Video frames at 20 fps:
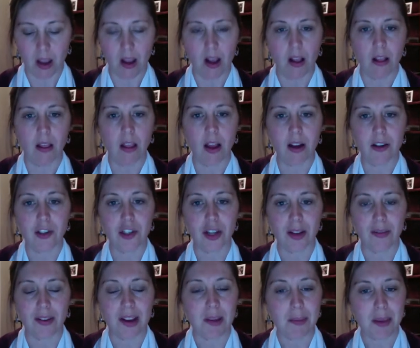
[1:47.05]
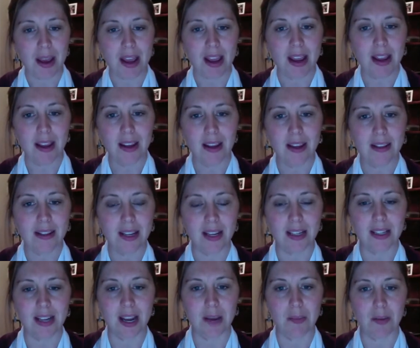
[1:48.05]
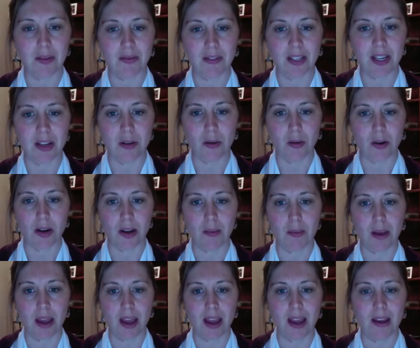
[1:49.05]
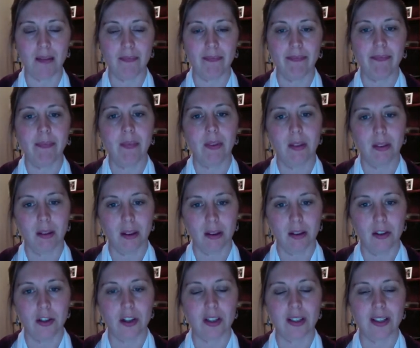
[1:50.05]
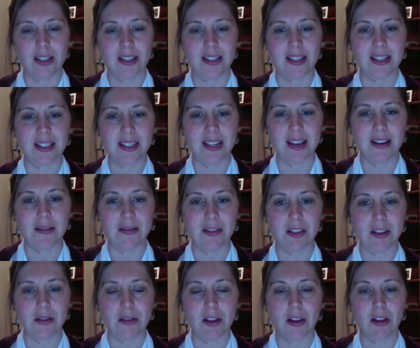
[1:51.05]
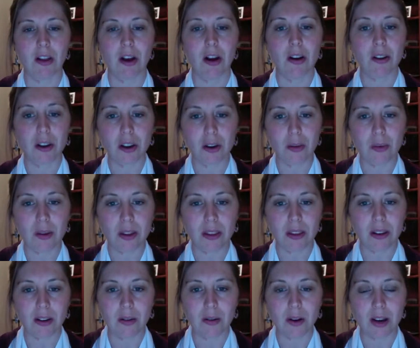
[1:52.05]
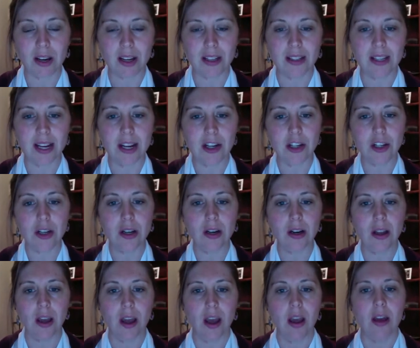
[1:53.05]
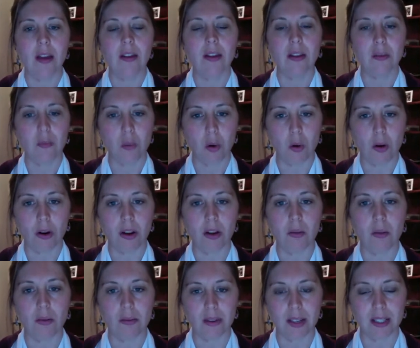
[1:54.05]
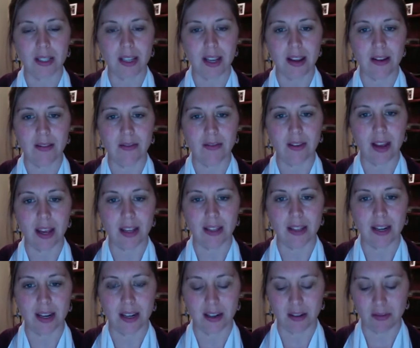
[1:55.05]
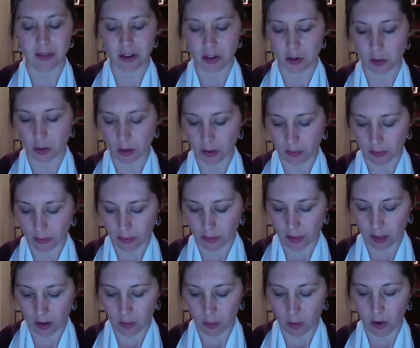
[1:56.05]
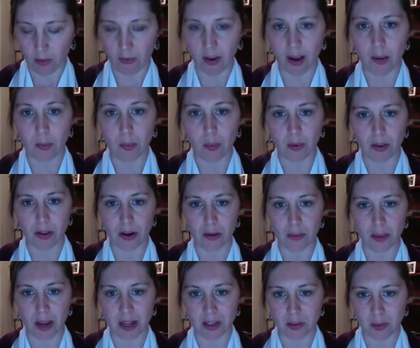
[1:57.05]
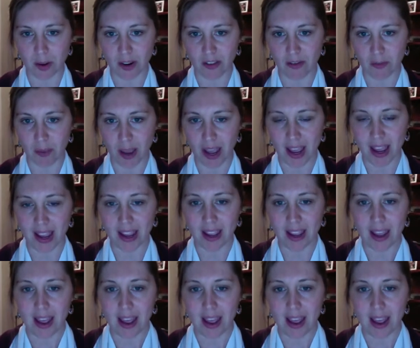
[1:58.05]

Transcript: Longevity pay is a type of seniority pay, just as it sounds. So the longer with an organization, the more you will receive as an individual. You move up with your base rate of pay.